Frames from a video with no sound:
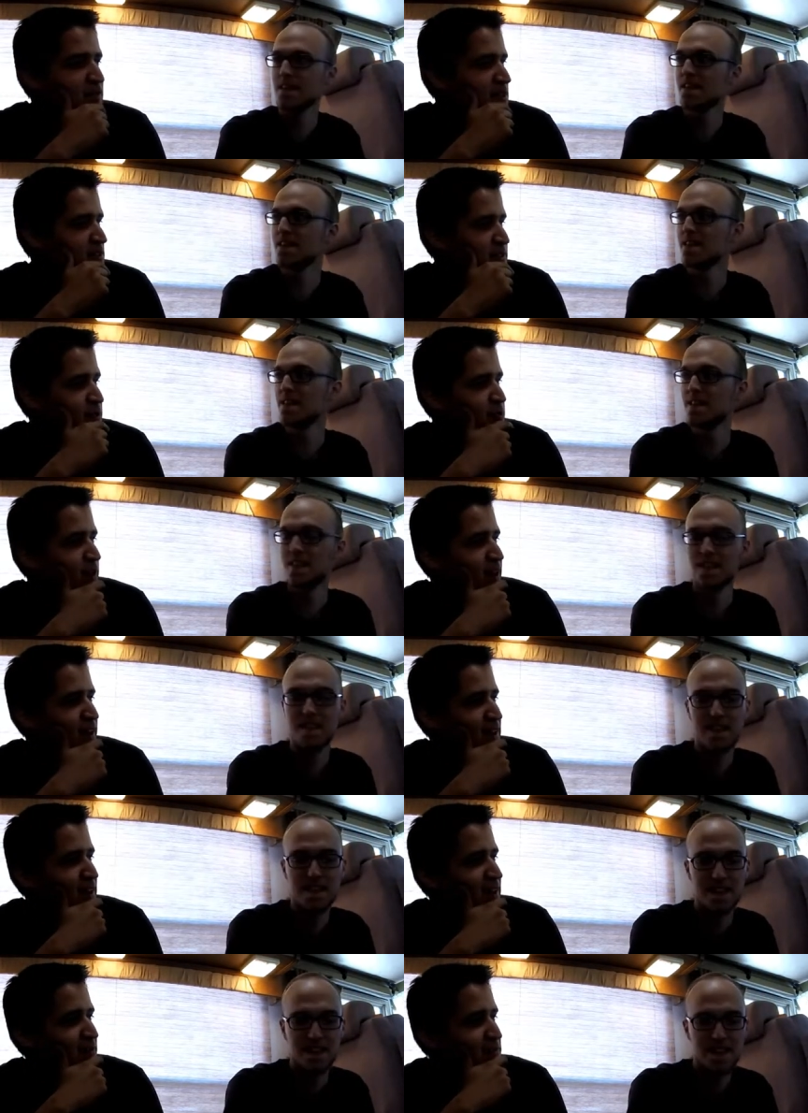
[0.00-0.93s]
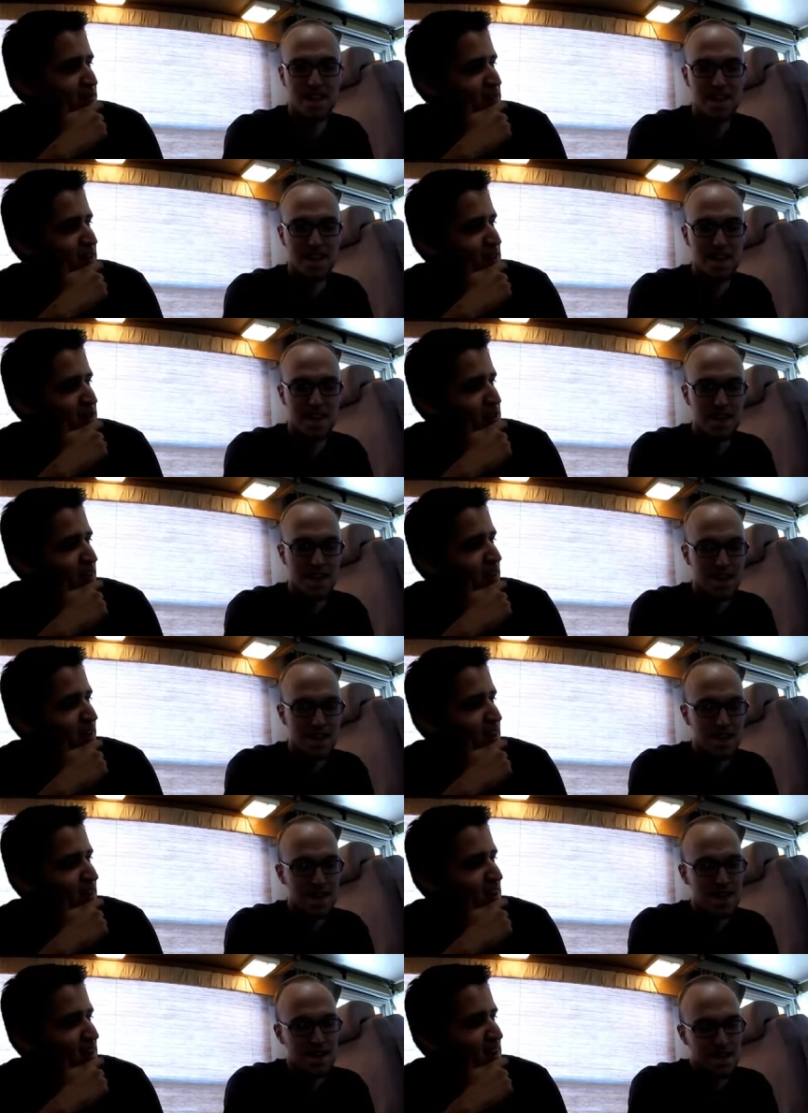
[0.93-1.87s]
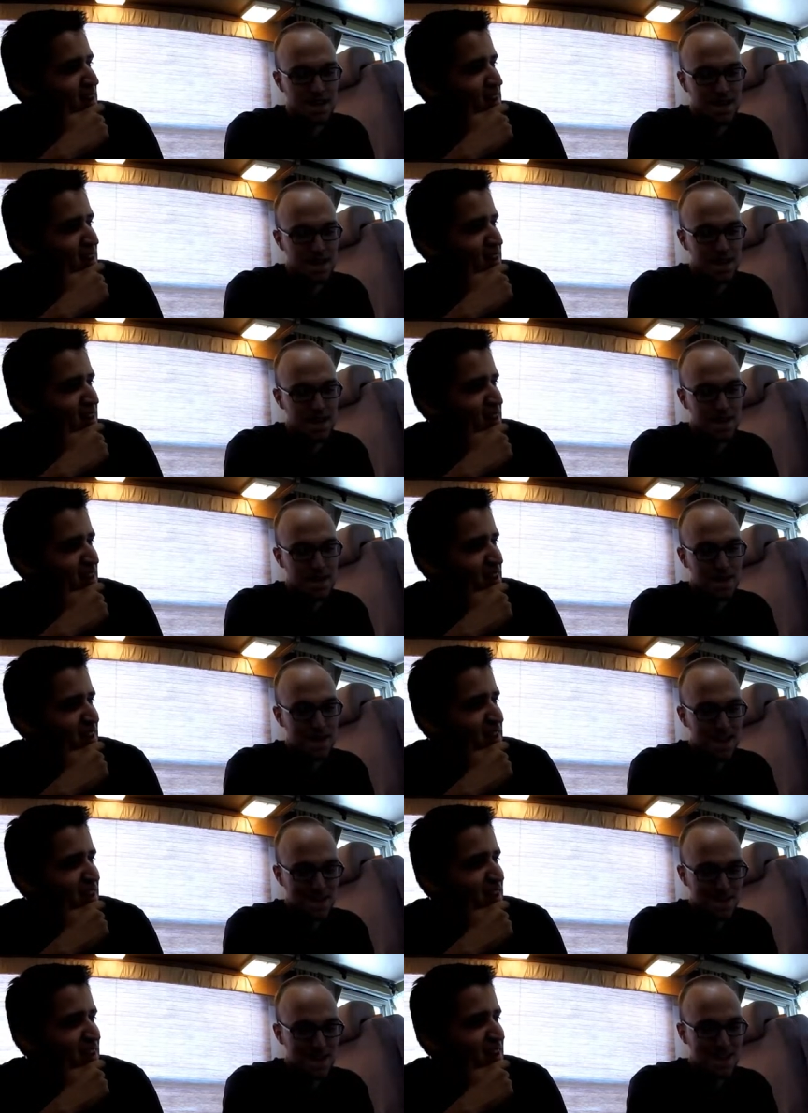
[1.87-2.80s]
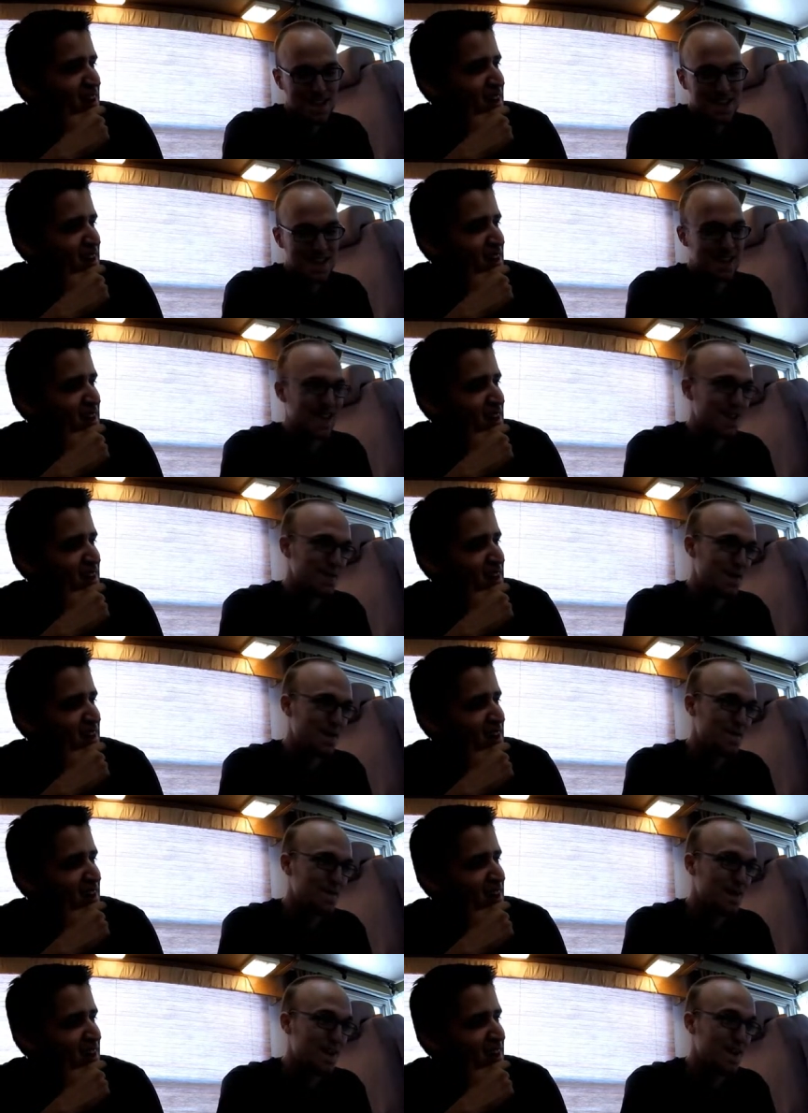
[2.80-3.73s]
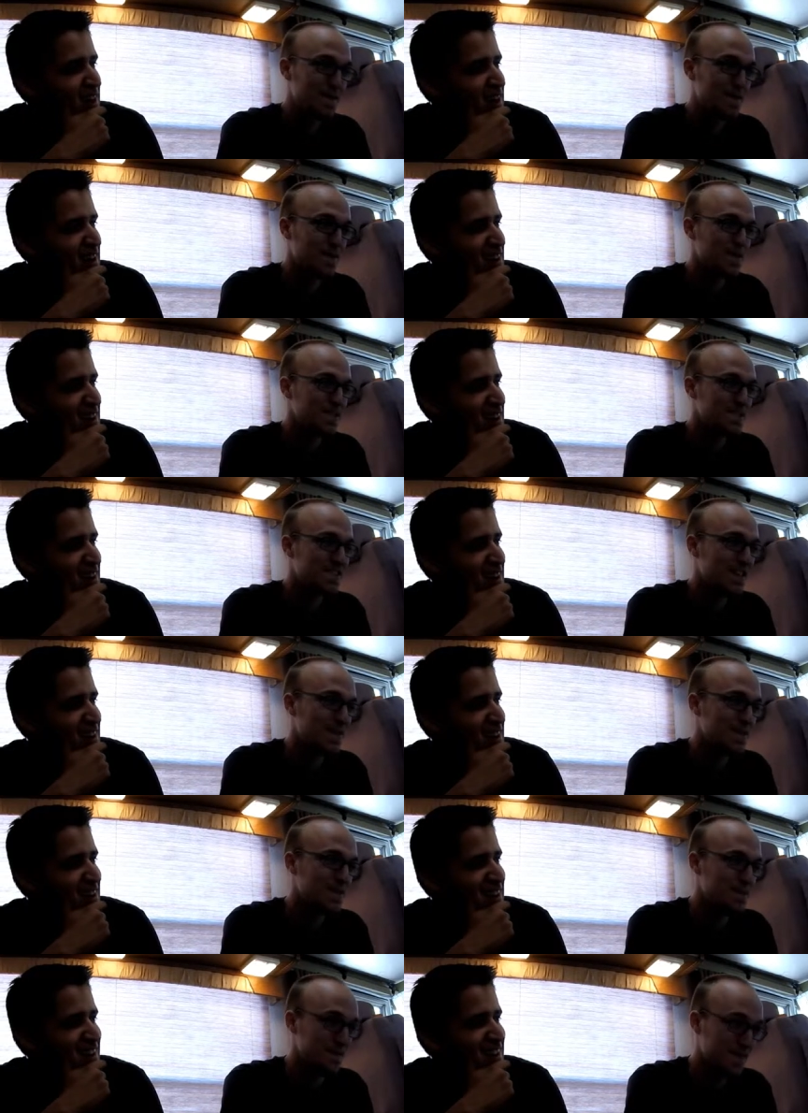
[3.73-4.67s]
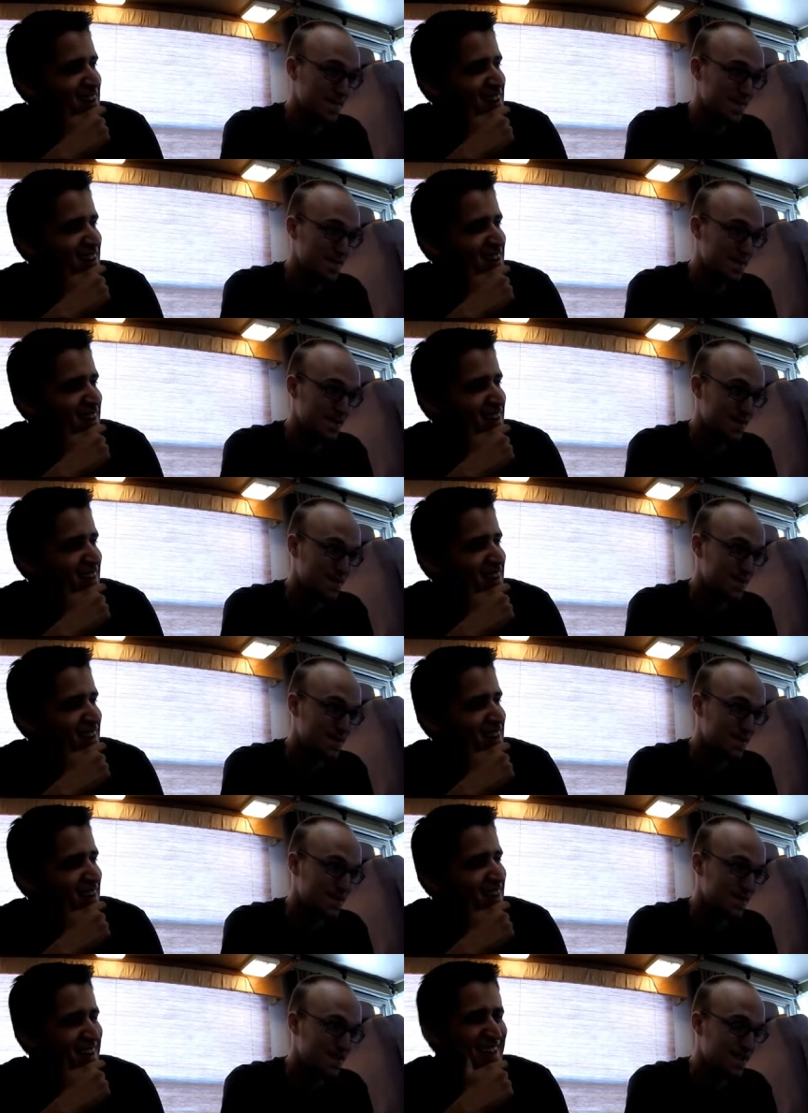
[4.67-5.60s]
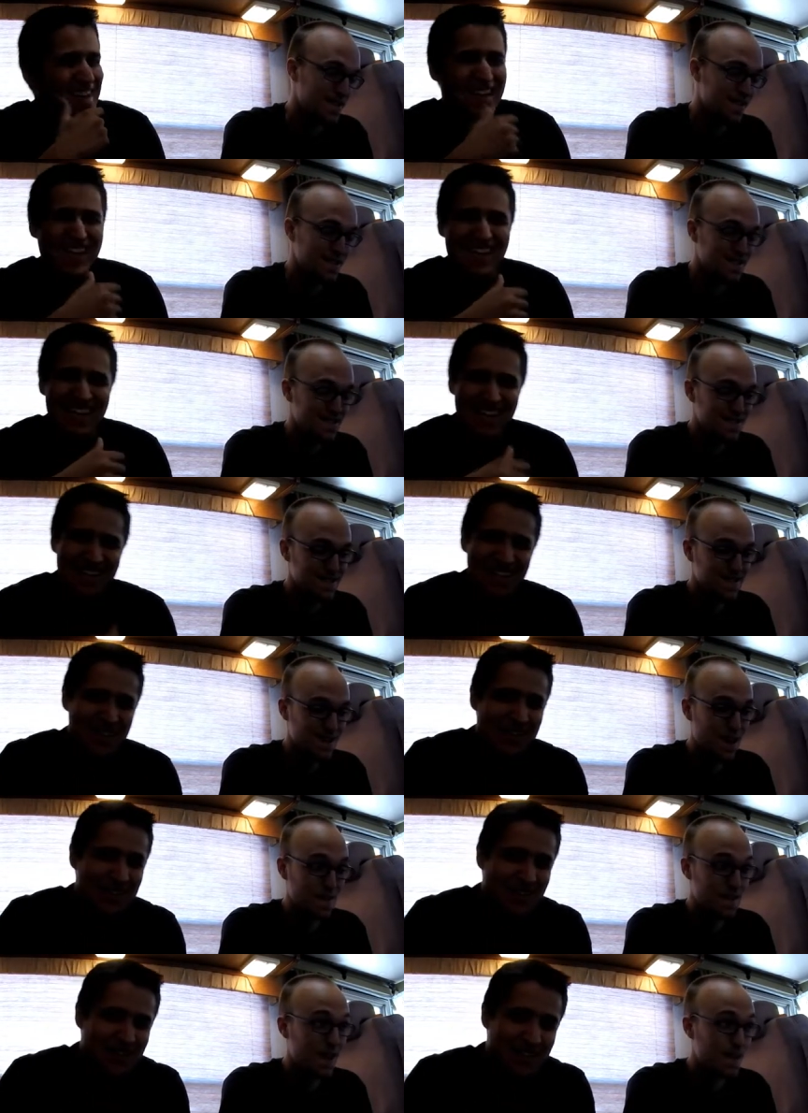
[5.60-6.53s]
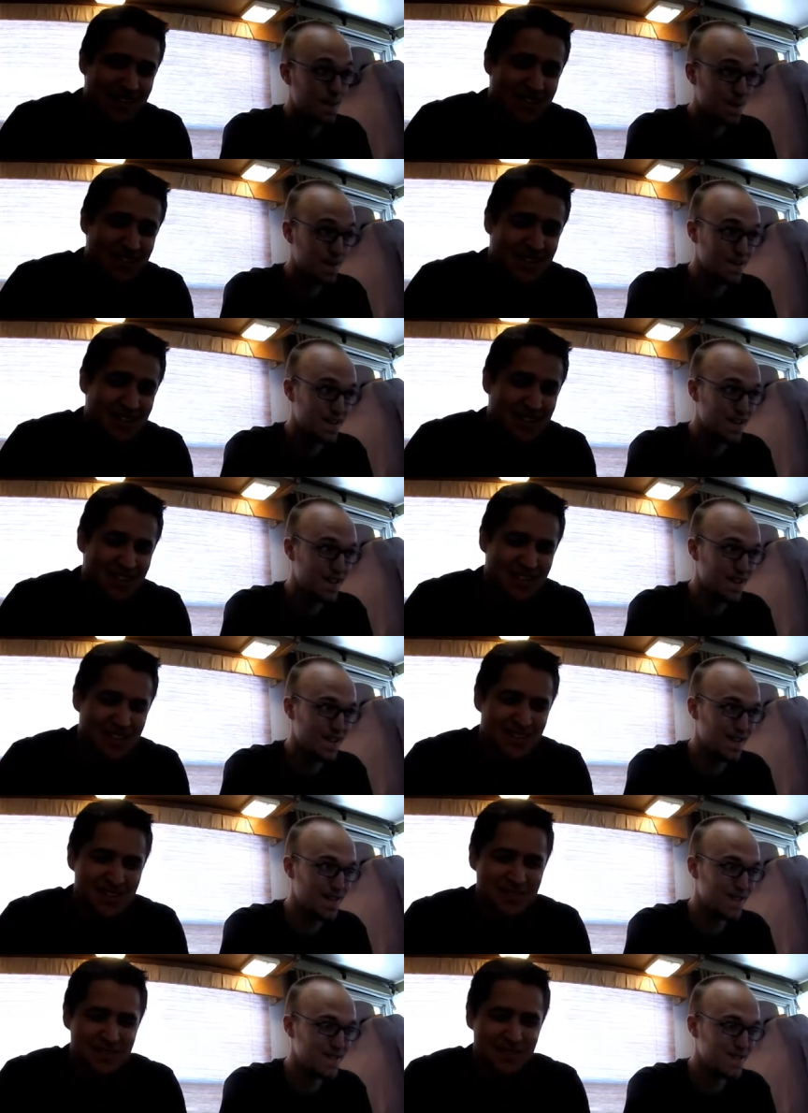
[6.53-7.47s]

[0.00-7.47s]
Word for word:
Speaker 1: views you reckon that video got?
Speaker 2: I reckon it got about five point seven million views off that one video.